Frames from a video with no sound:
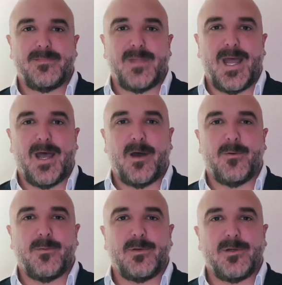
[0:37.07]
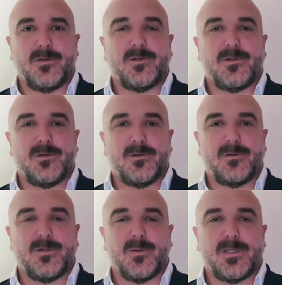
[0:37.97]
How do you
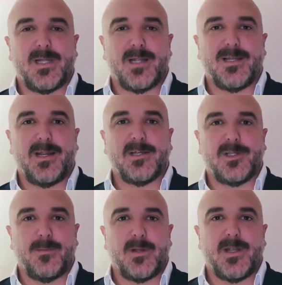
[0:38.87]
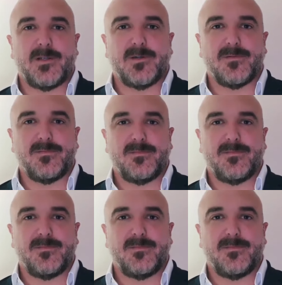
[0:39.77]
choose to assess leadership potential?